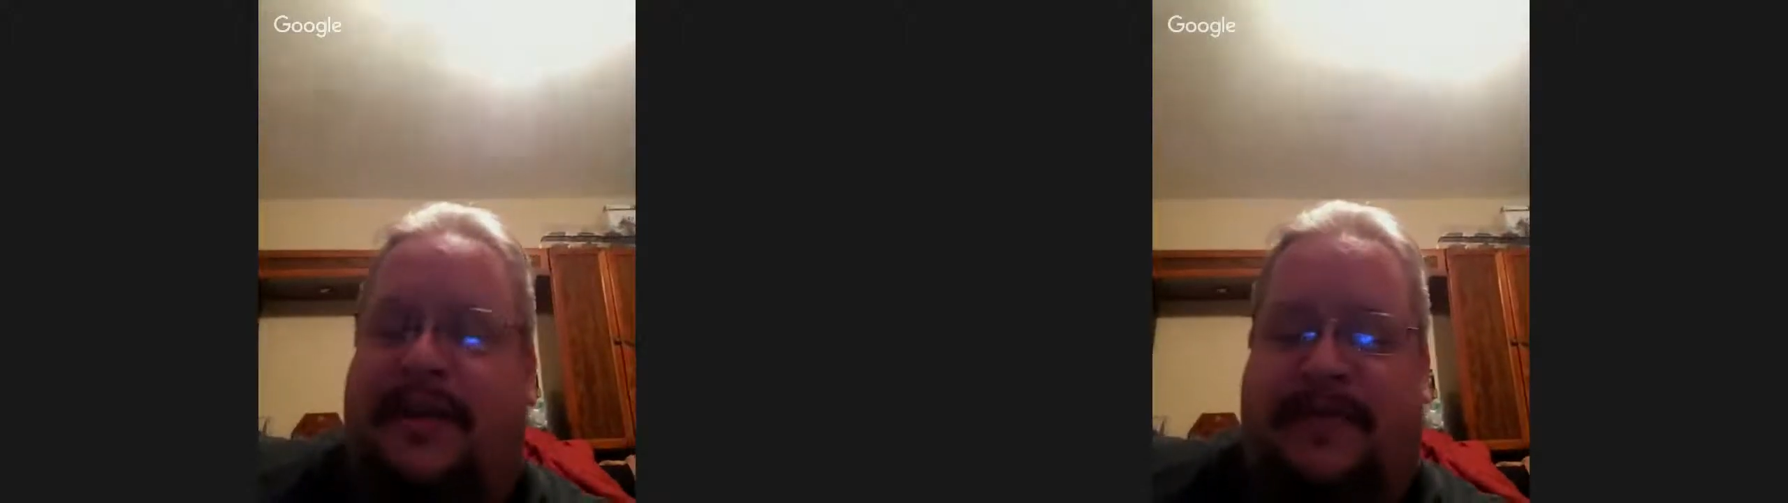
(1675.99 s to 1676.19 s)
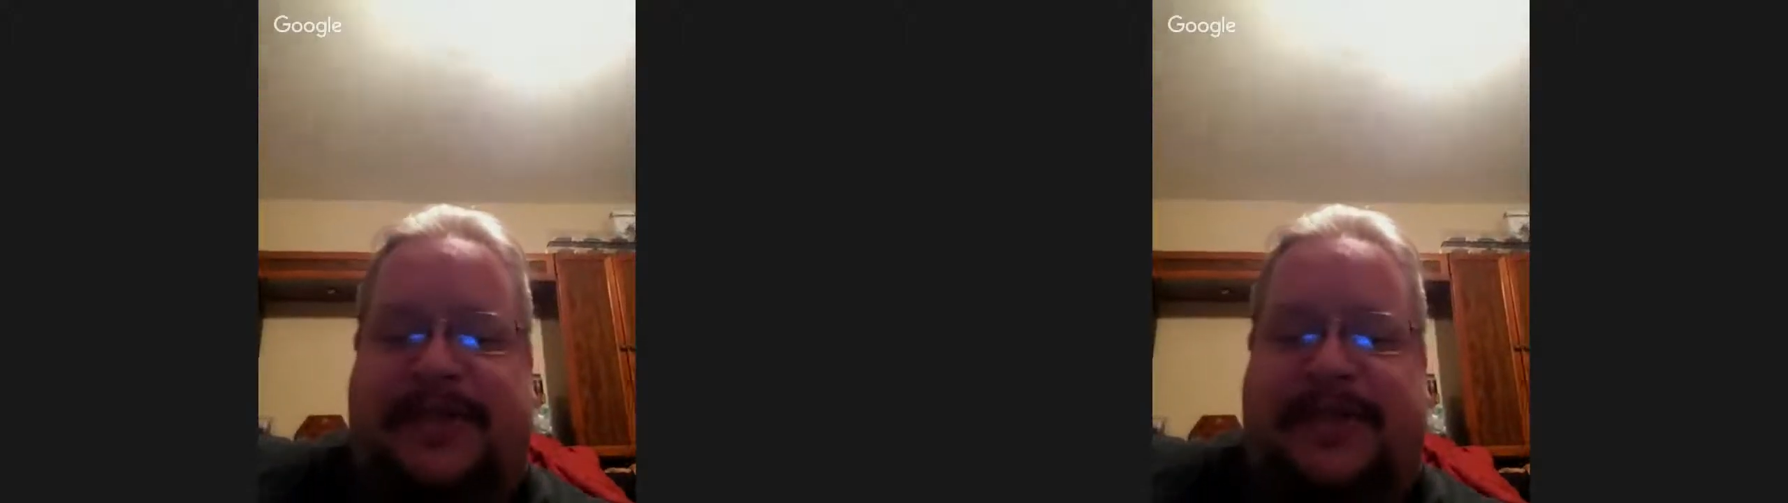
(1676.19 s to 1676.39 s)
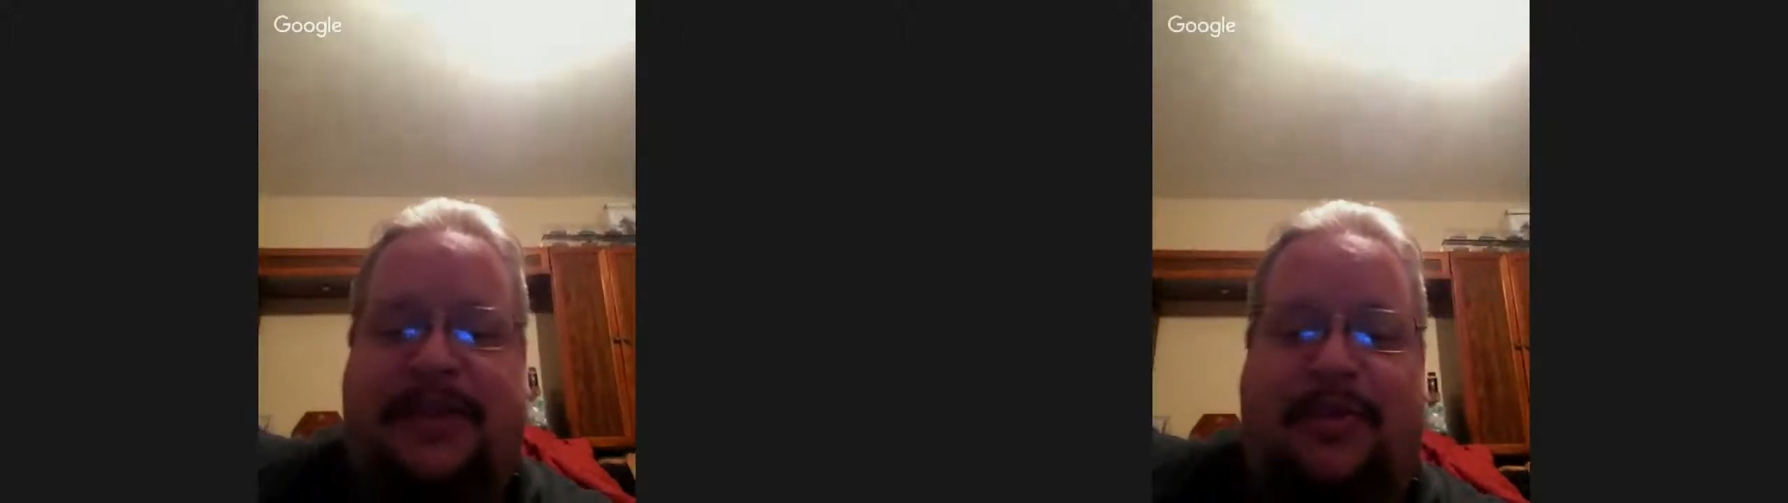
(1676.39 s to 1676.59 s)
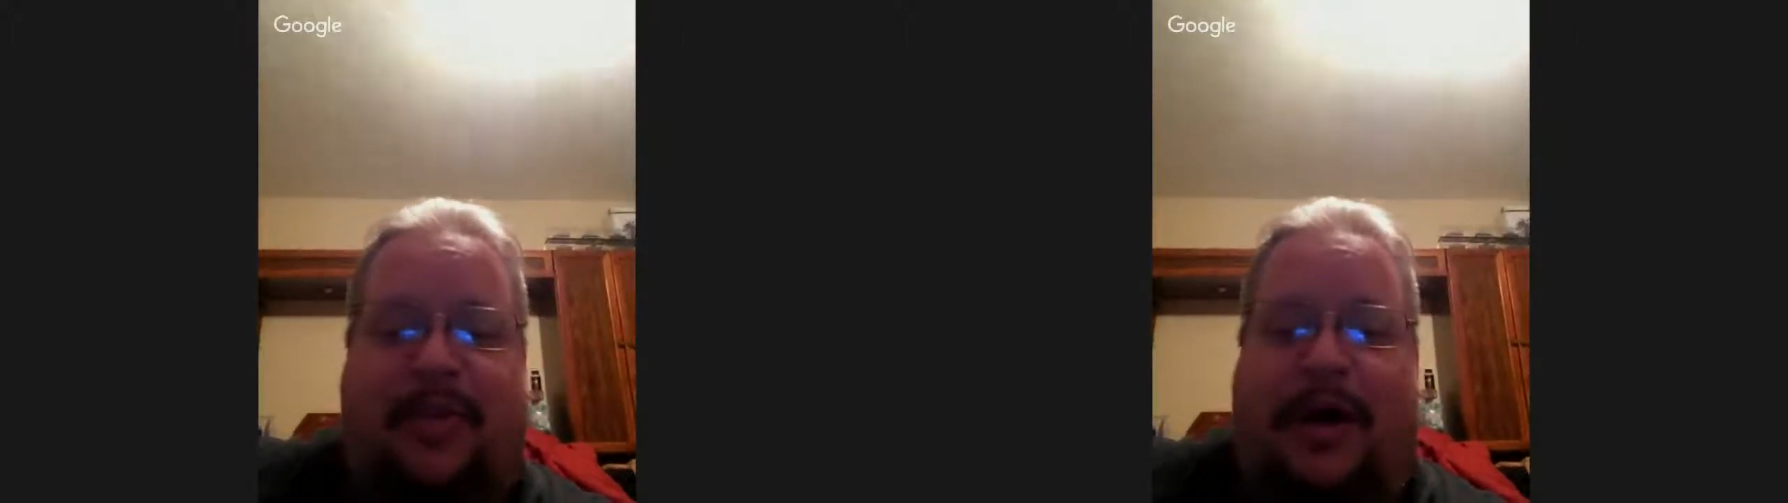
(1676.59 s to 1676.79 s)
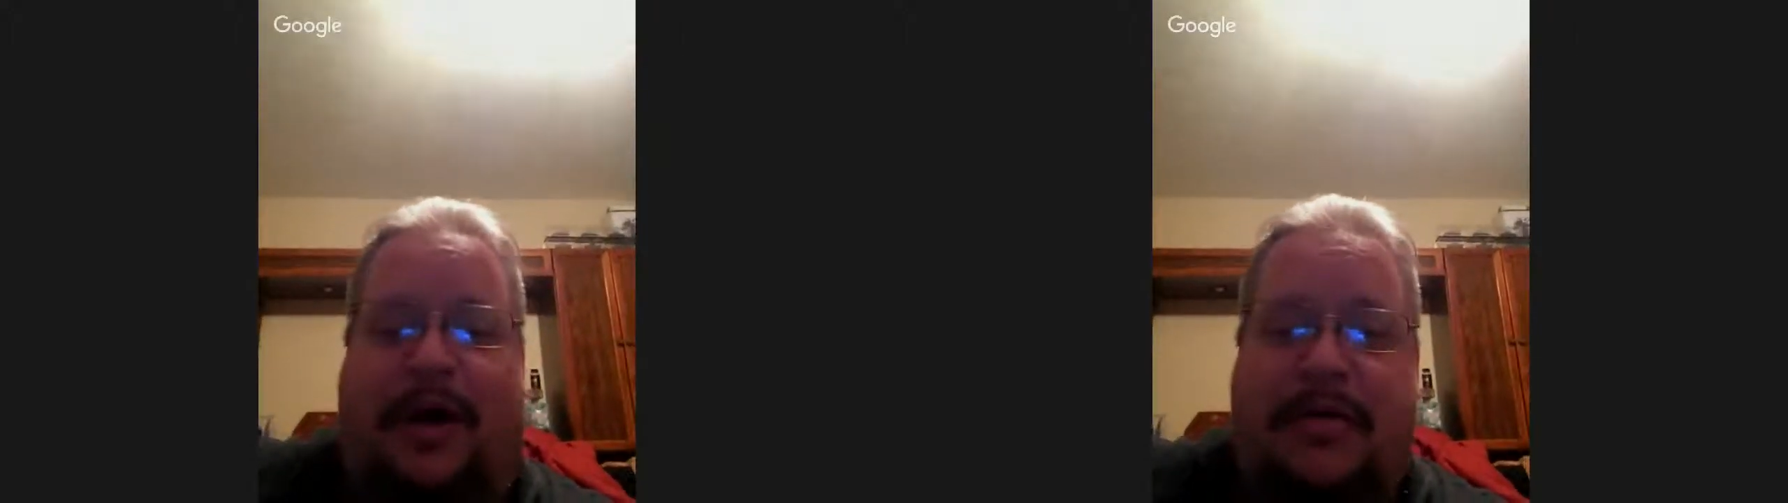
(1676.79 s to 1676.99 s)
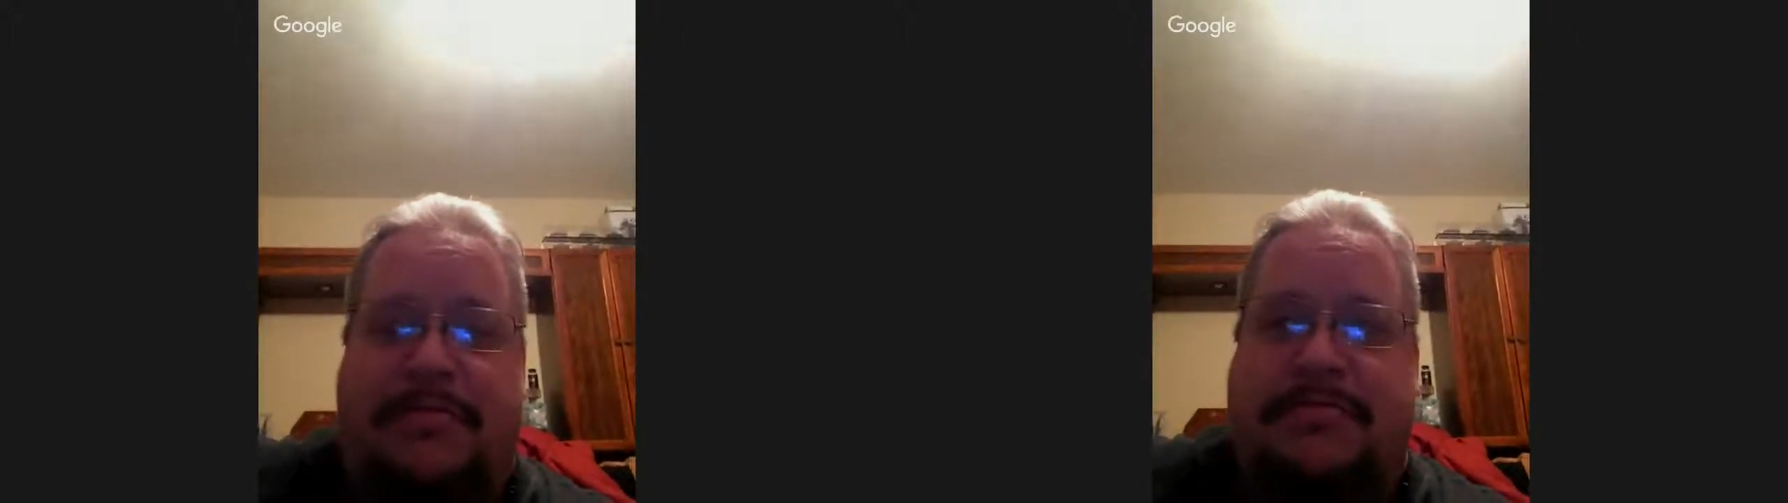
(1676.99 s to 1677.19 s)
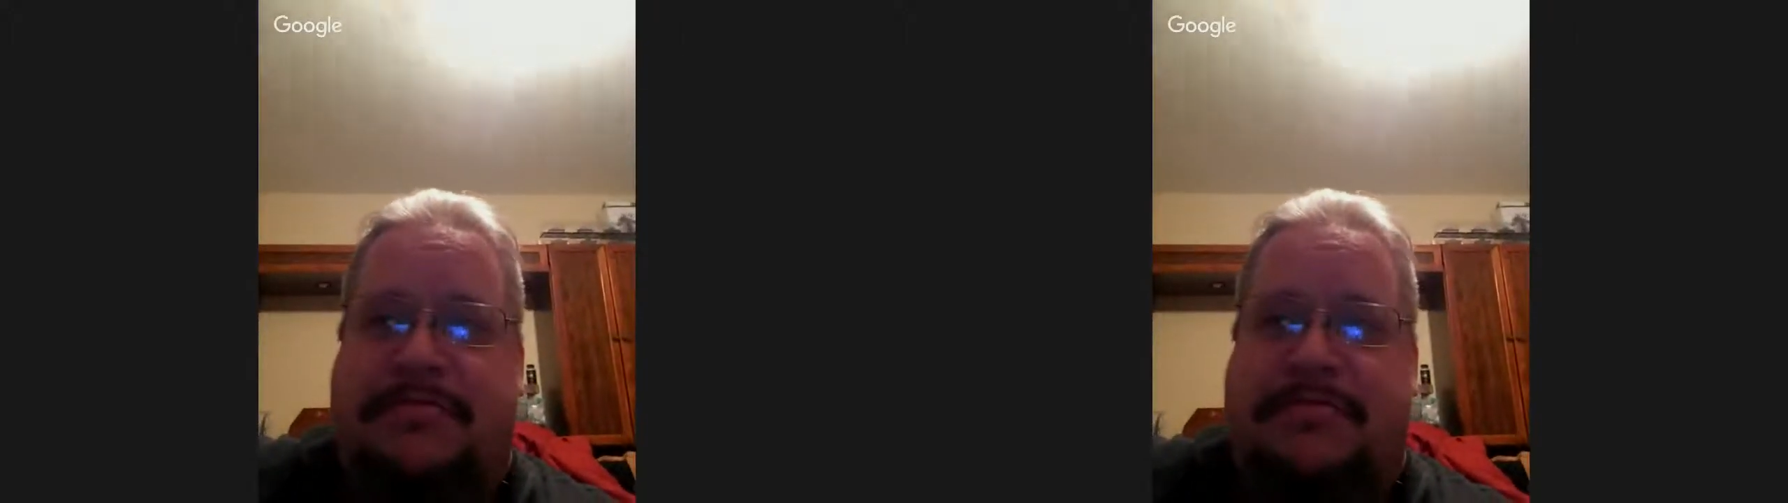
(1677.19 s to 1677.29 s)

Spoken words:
live inside the wall,